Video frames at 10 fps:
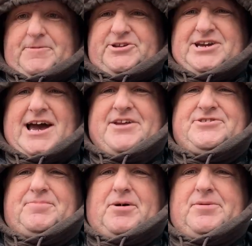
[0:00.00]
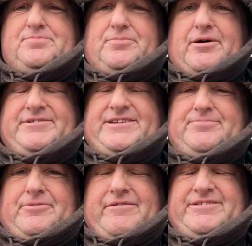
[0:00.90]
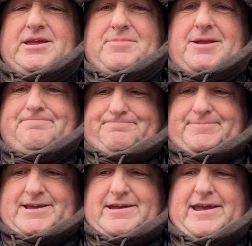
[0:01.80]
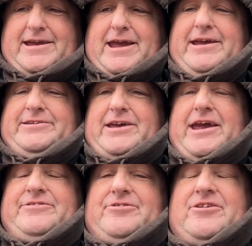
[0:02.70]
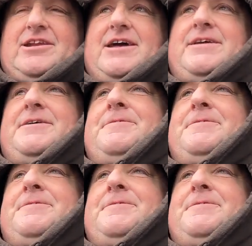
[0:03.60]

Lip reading: Shout out to Monty Man. Yeah, he's a good lad.